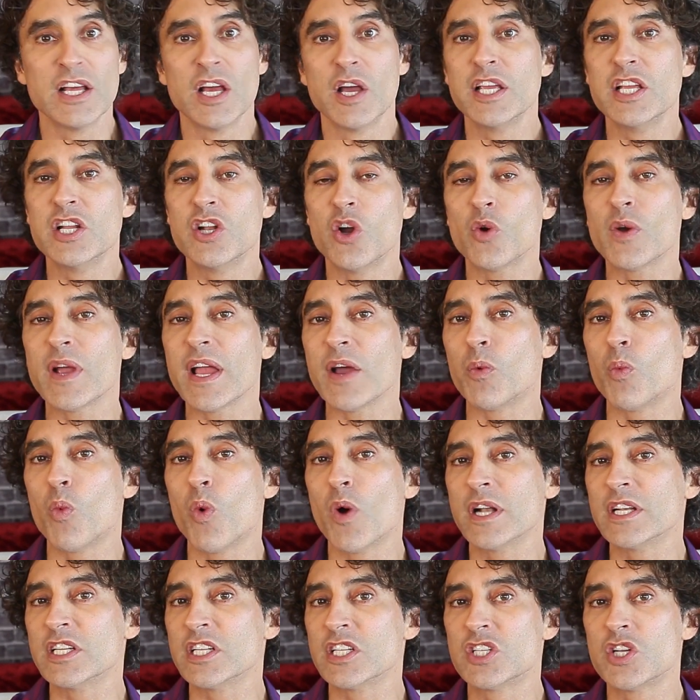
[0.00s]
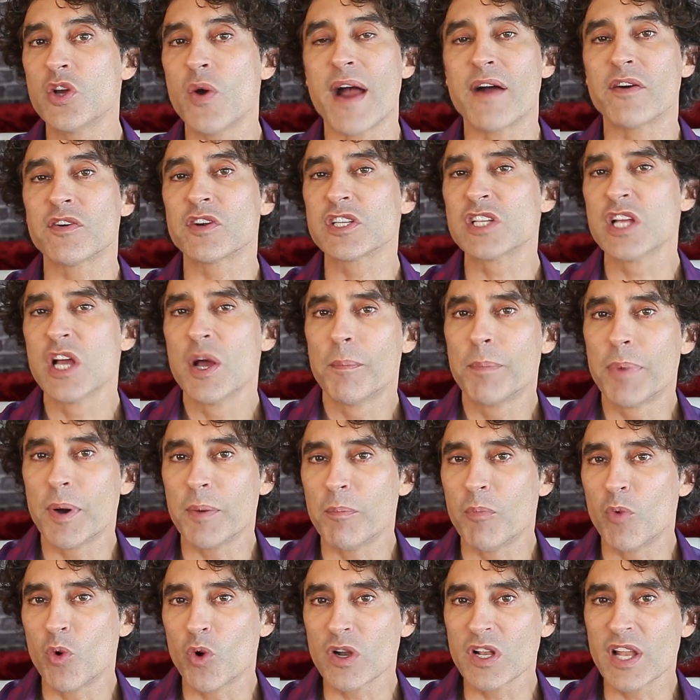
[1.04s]
You don't get one to two hours, but
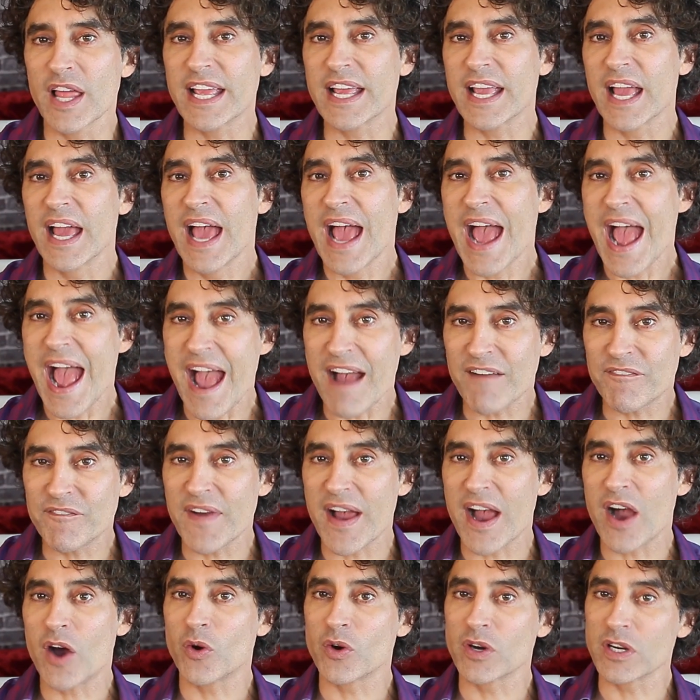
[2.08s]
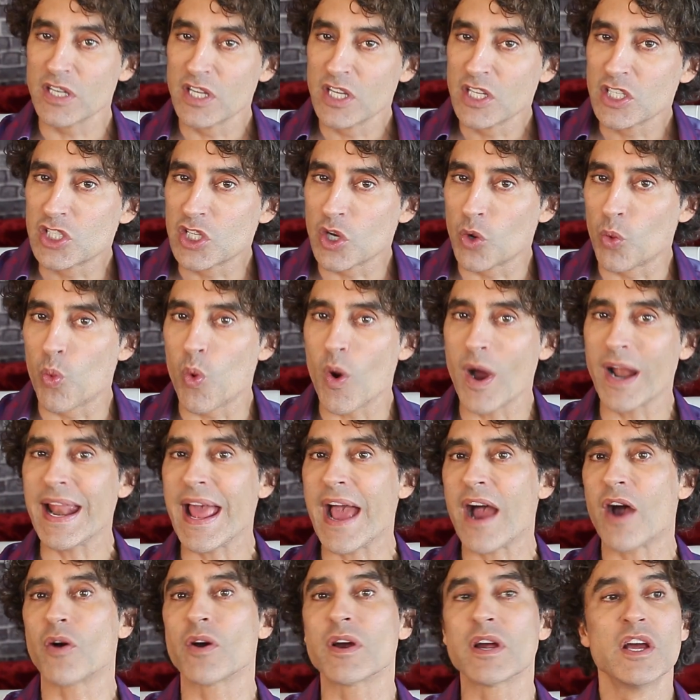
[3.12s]
more like half hour to one
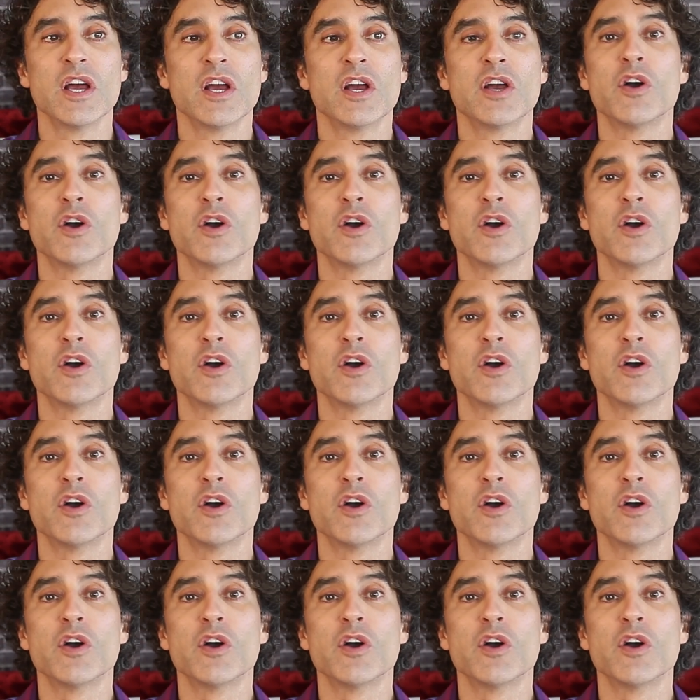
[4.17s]
hour